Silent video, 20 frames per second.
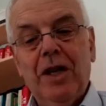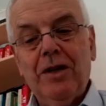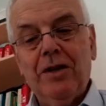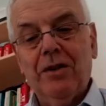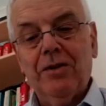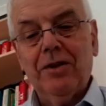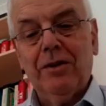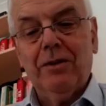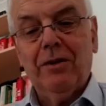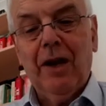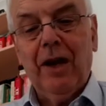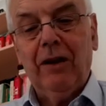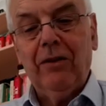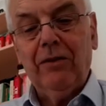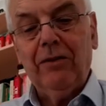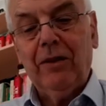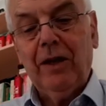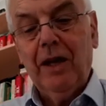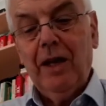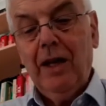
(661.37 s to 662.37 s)
Jesus
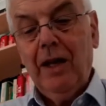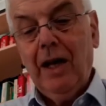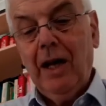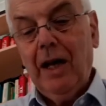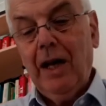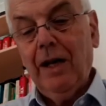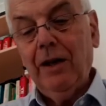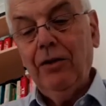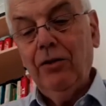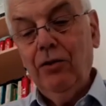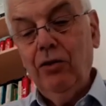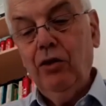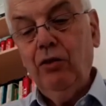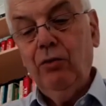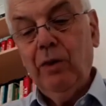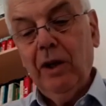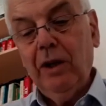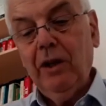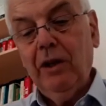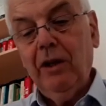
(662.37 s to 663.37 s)
Christ and
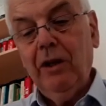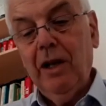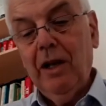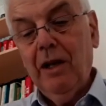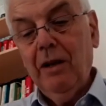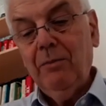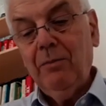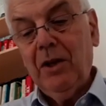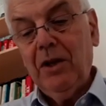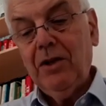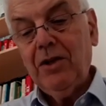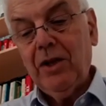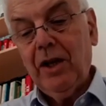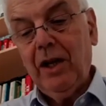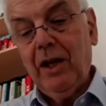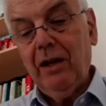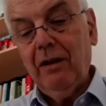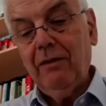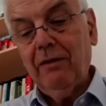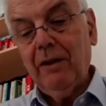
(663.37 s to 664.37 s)
you will be
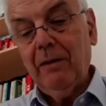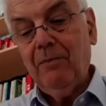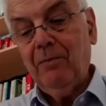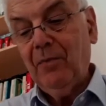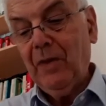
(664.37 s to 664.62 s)
saved.